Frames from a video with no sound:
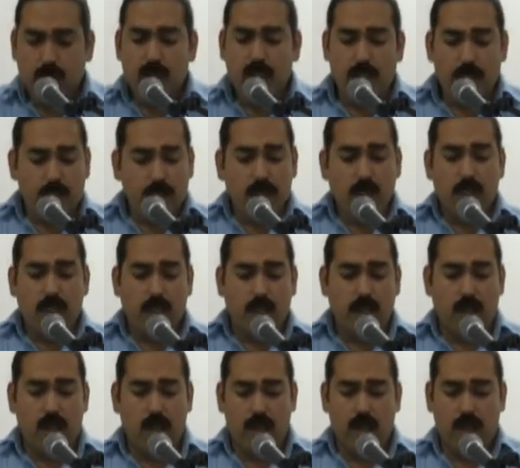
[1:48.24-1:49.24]
Here in
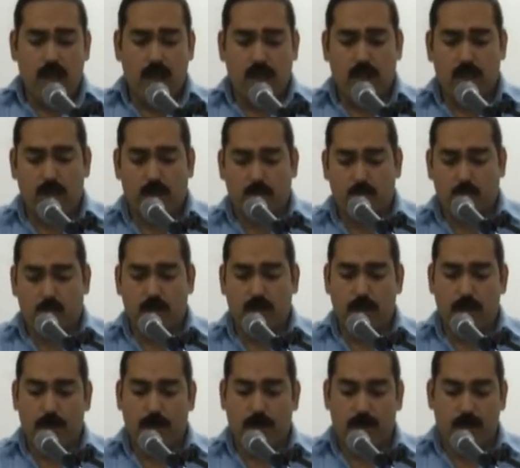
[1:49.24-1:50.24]
the heart of
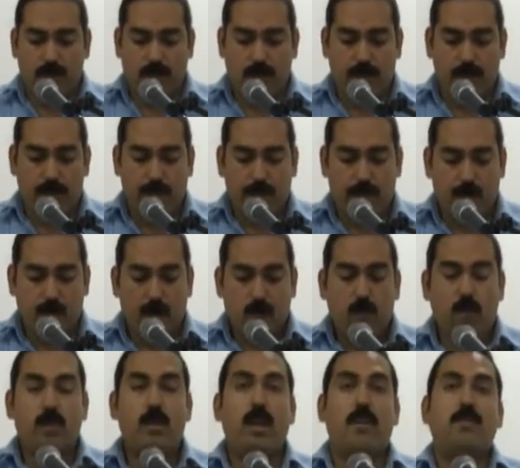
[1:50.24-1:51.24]
world imperialism,
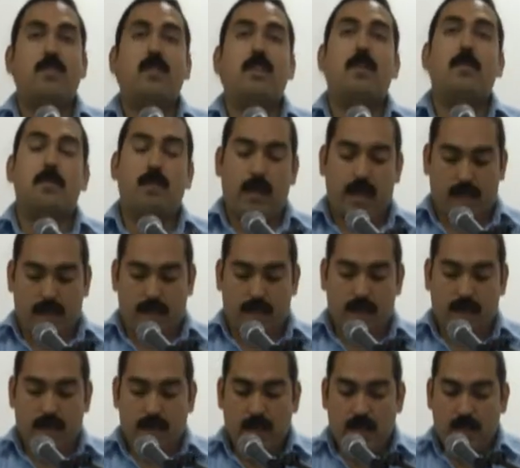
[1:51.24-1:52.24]
we often
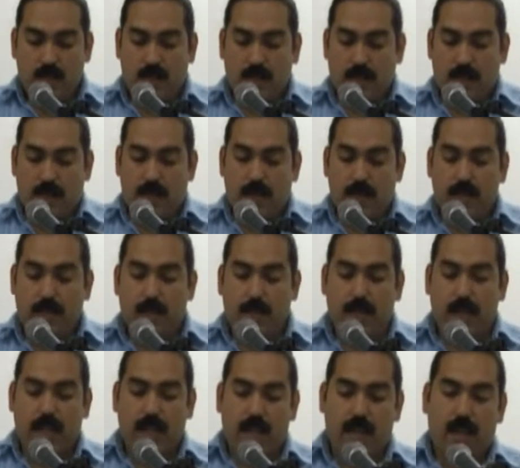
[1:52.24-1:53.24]
complain that the media
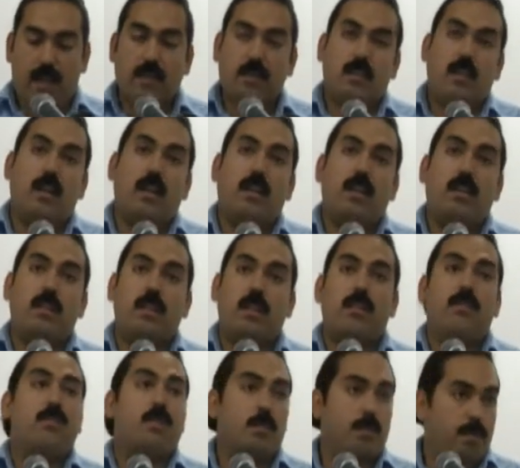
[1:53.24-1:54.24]
blackout
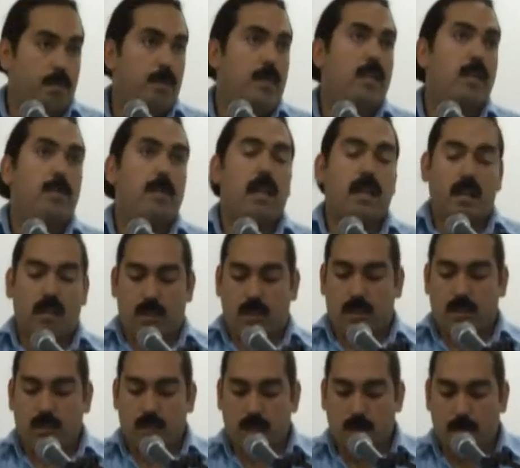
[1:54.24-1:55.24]

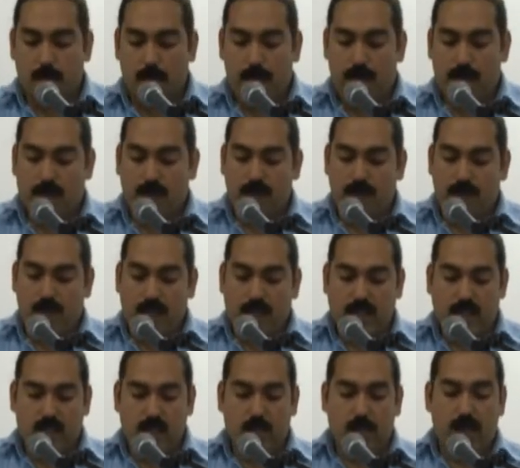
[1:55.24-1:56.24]
the U.S. population
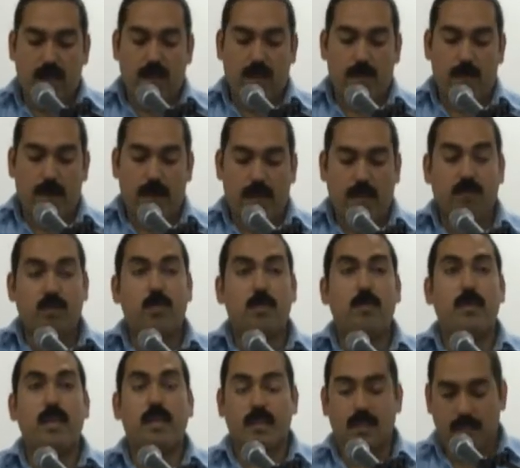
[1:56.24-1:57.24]
faces, but in the past few
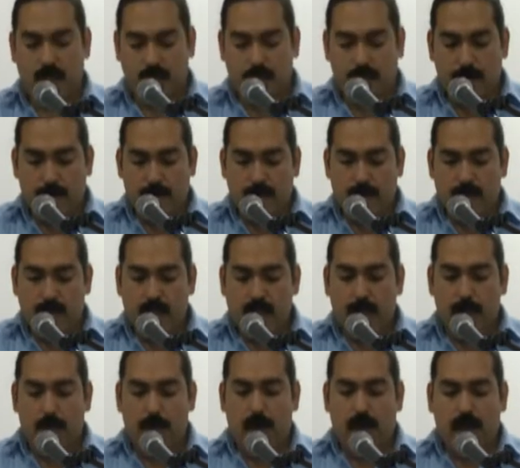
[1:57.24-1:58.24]
months,
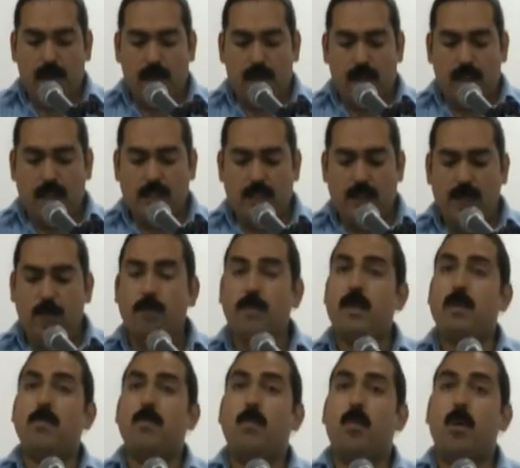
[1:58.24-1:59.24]
that blackout has even
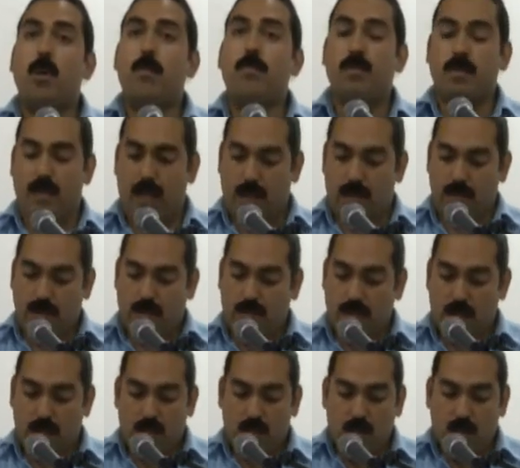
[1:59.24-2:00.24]
been more pronounced
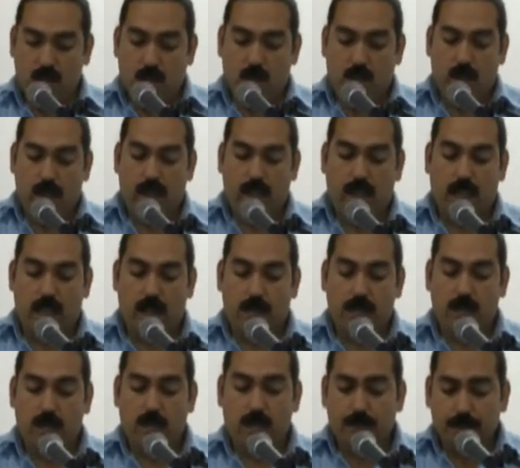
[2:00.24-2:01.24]
when it
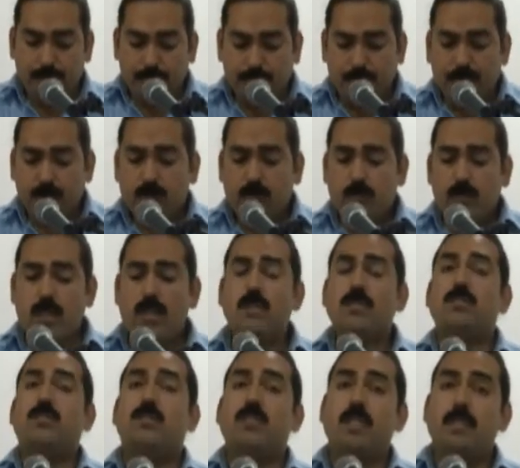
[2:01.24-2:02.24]
comes
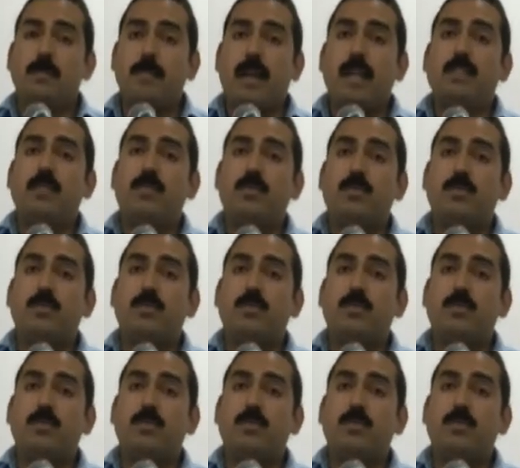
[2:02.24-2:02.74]
to these massive